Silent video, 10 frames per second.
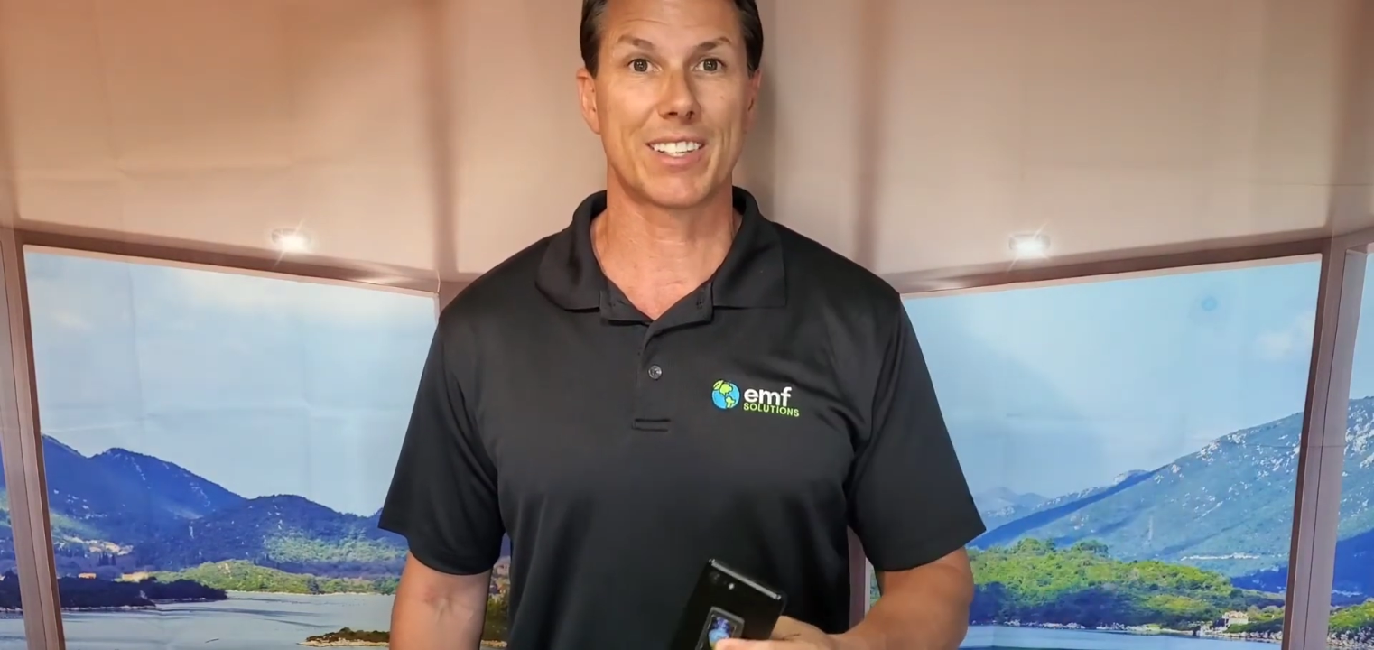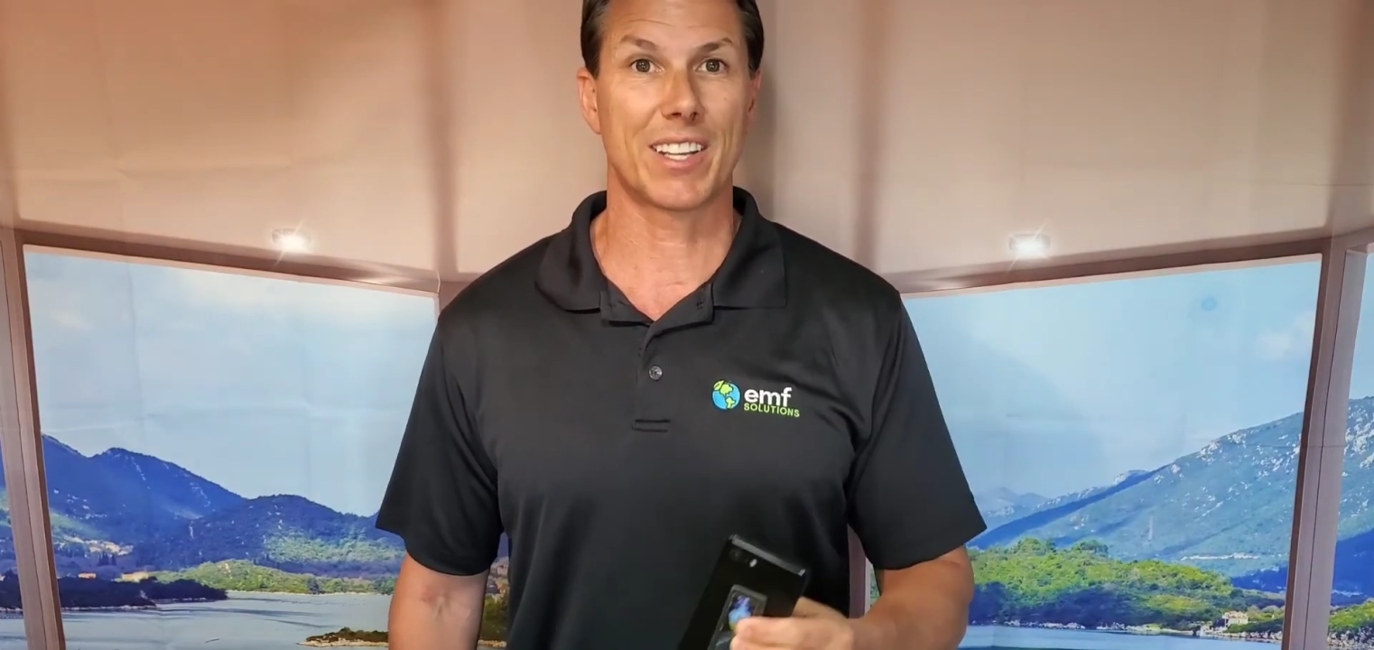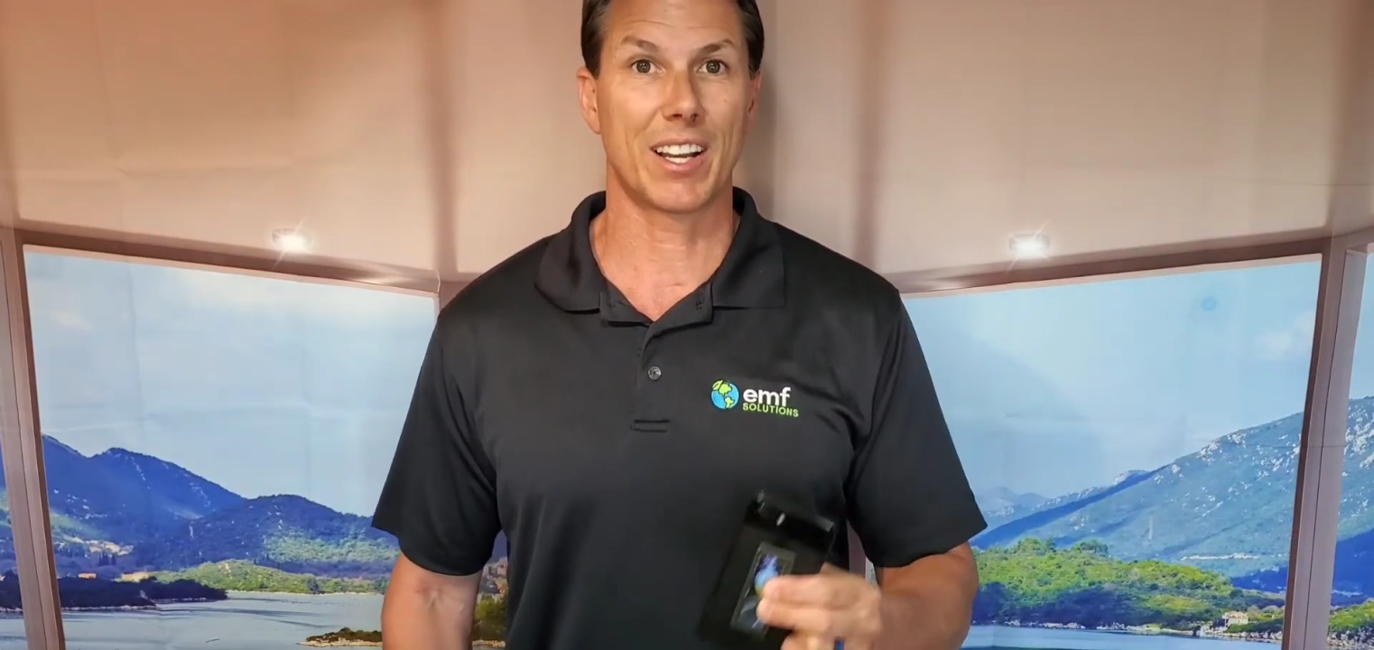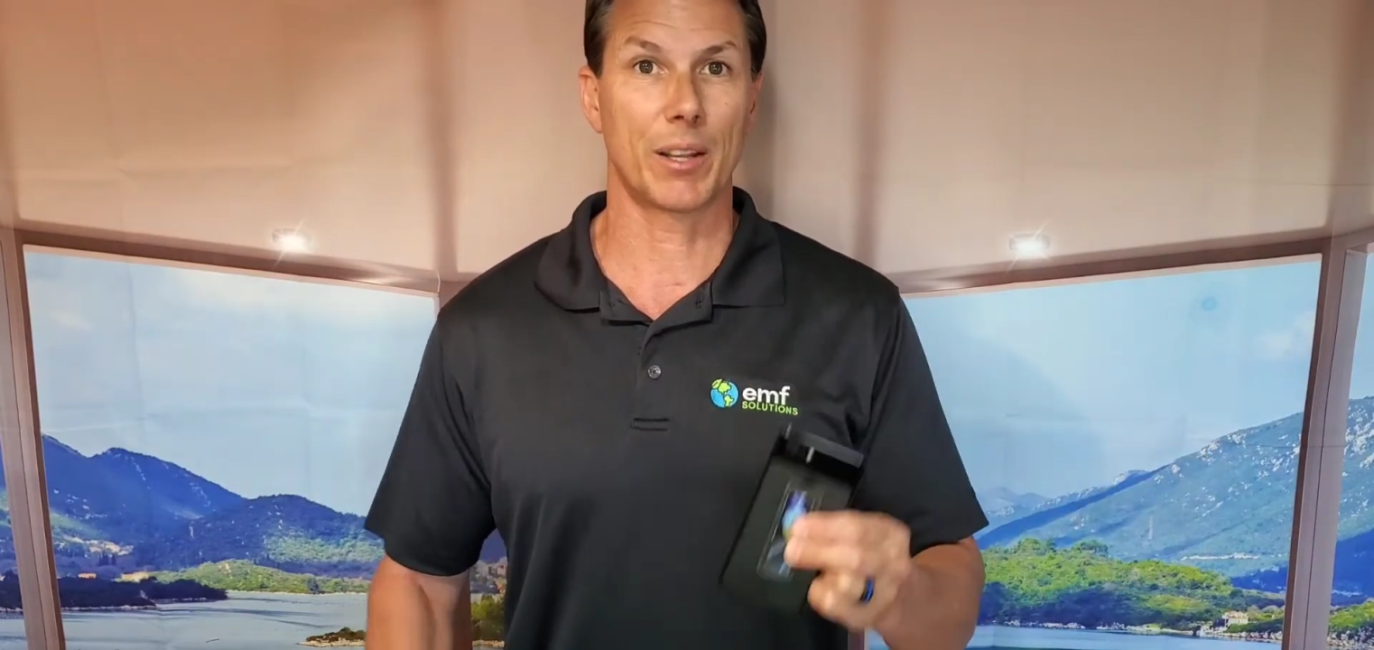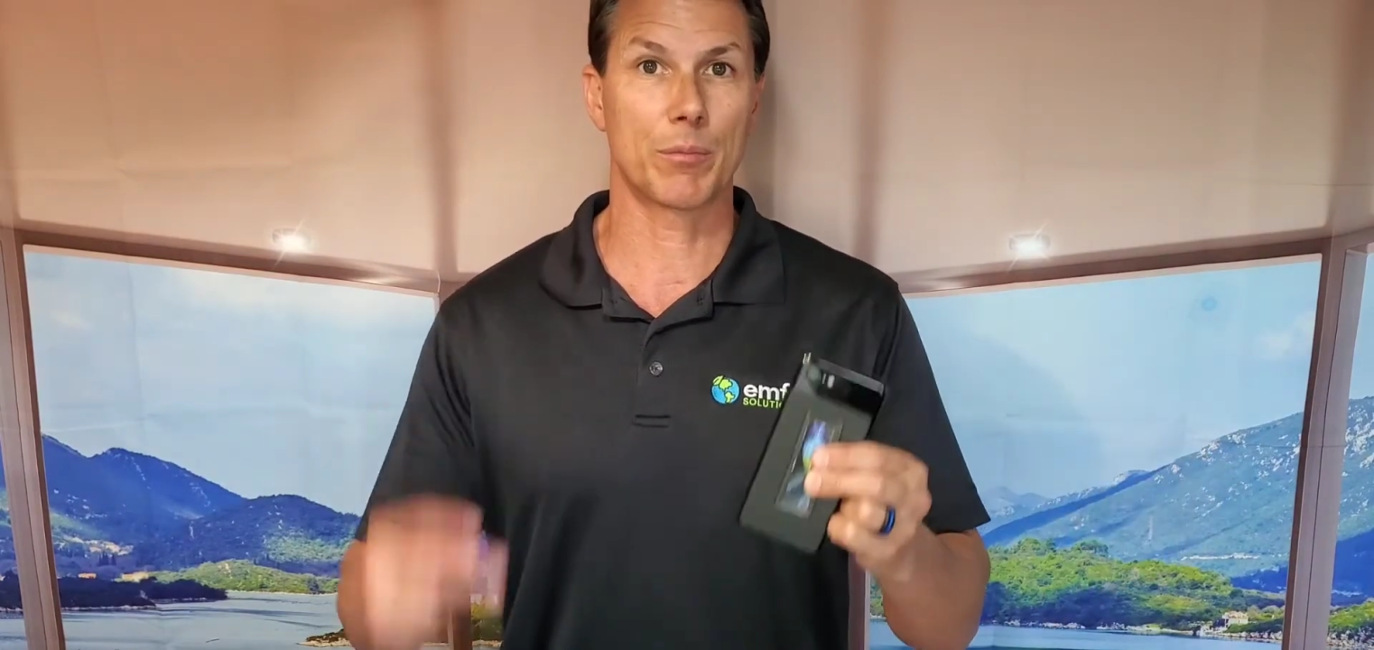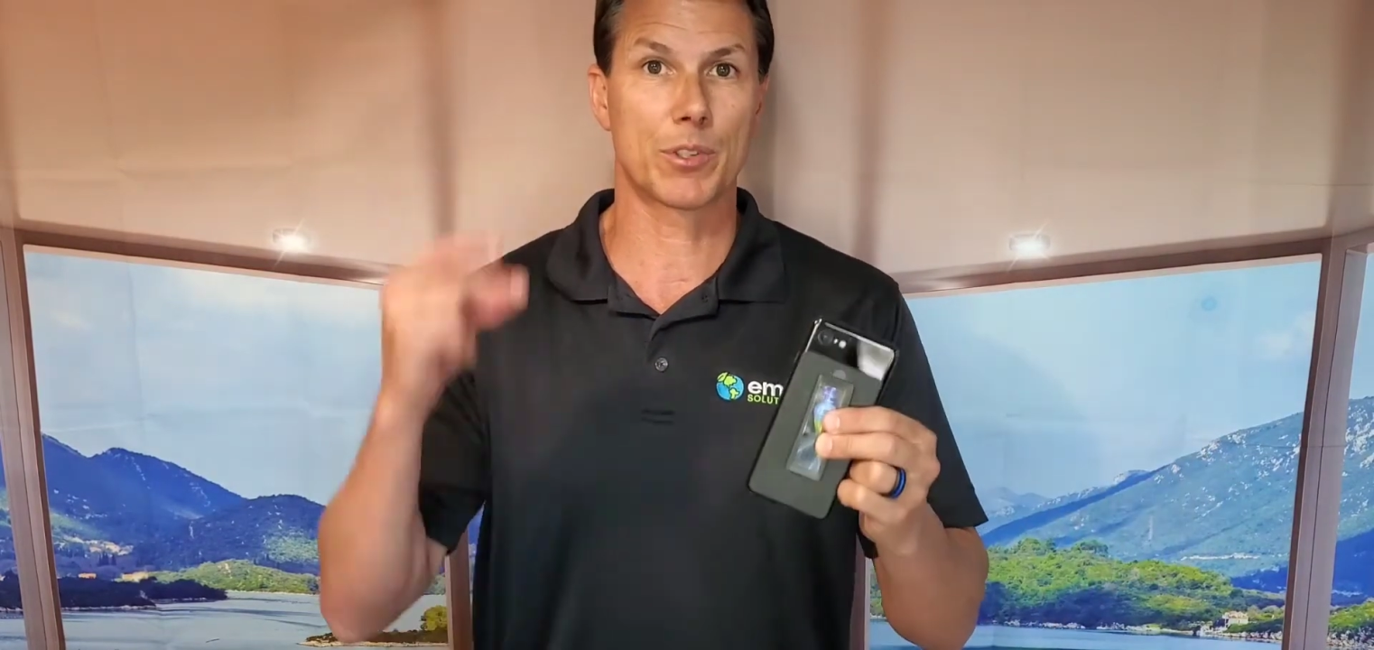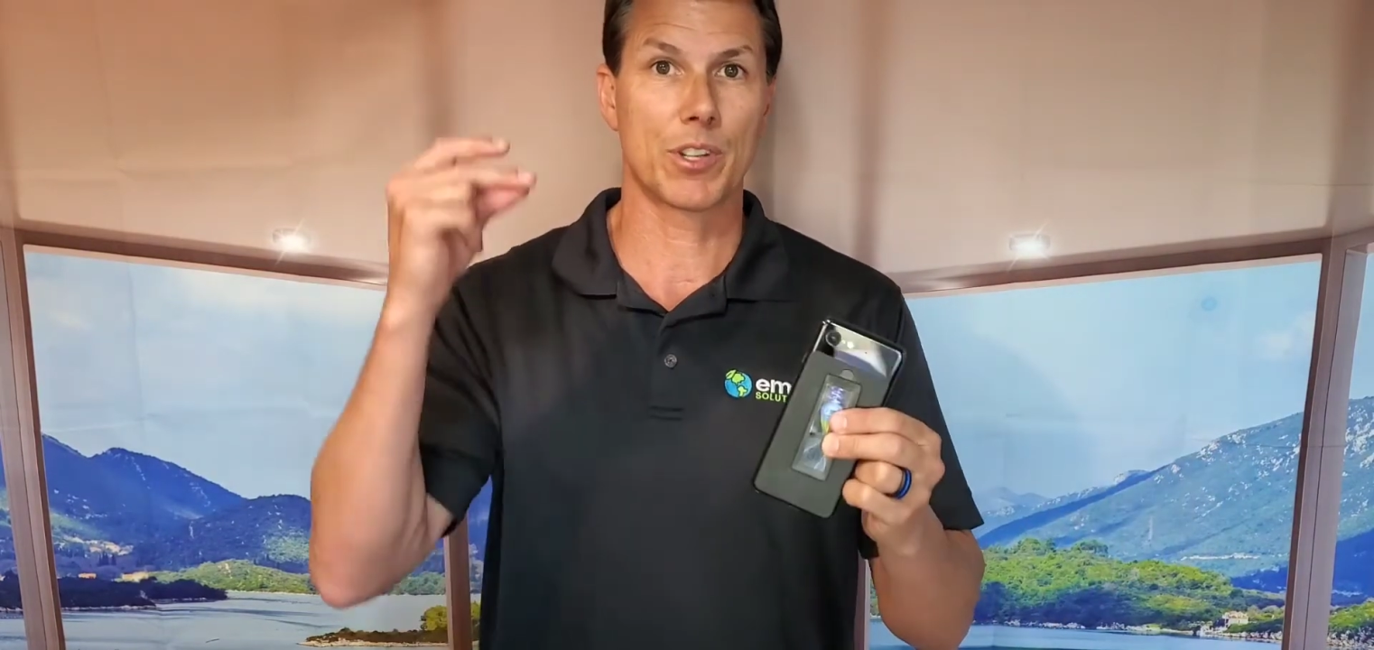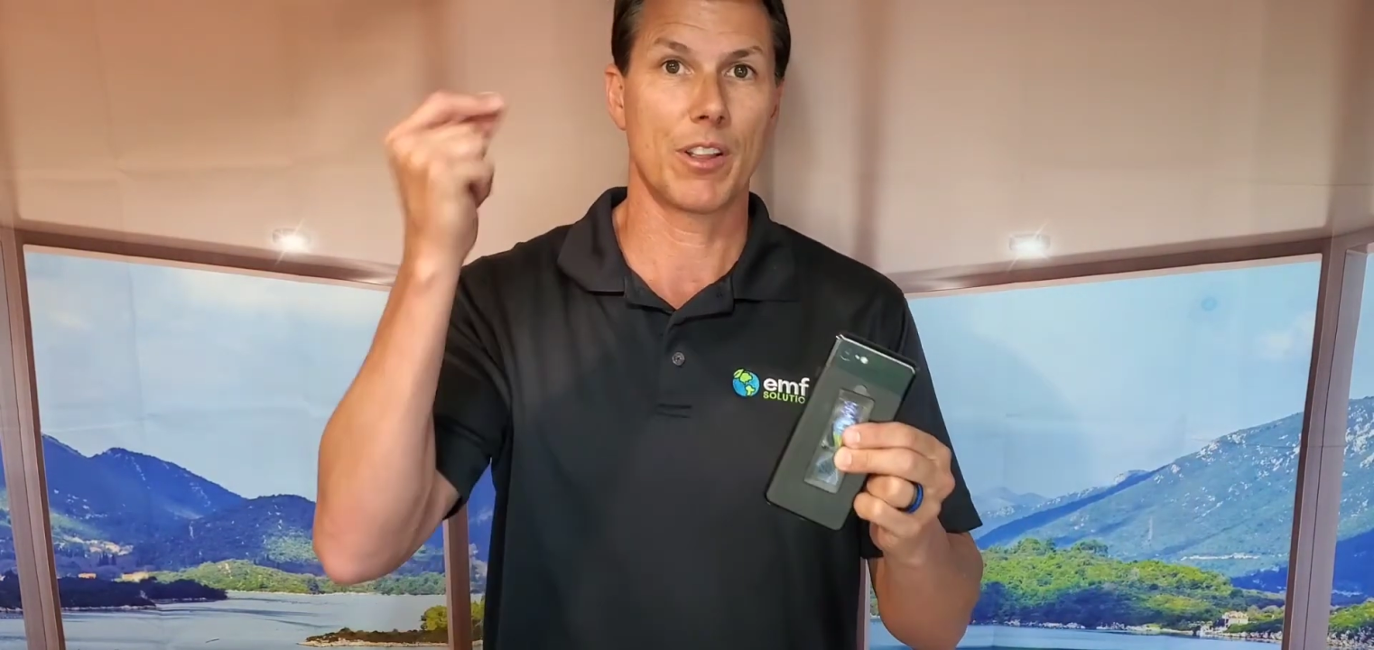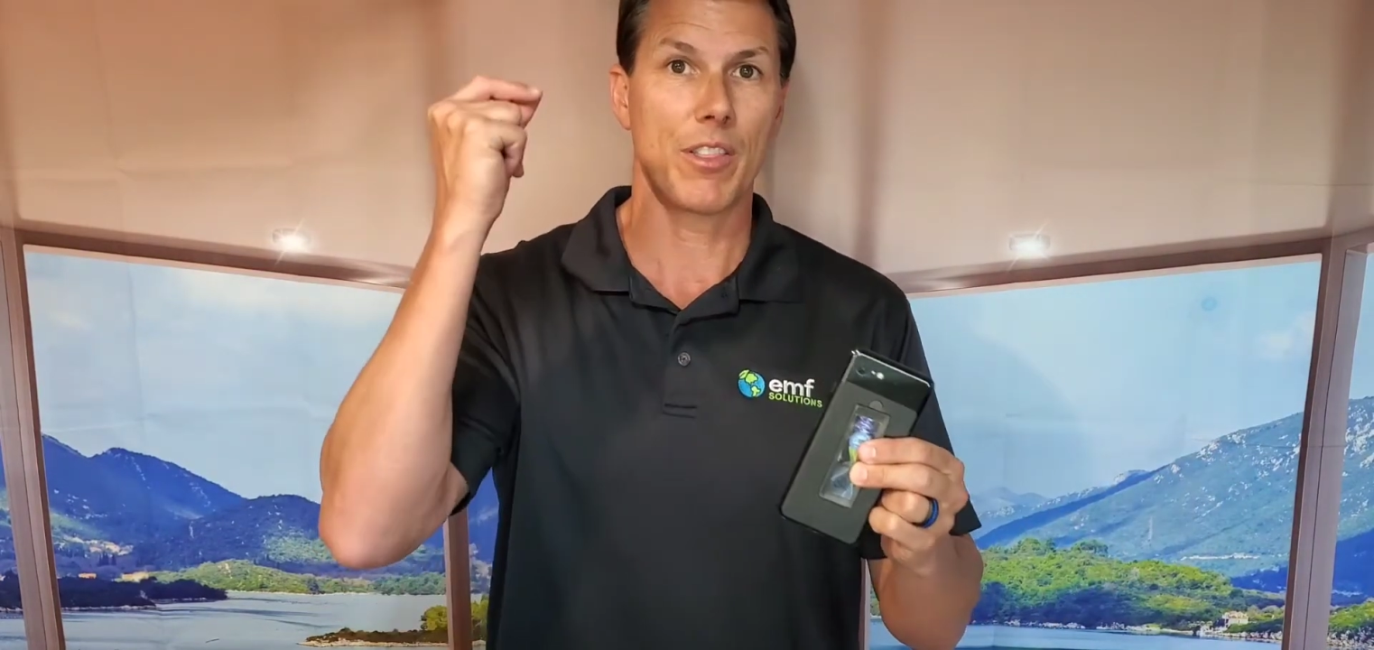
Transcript: times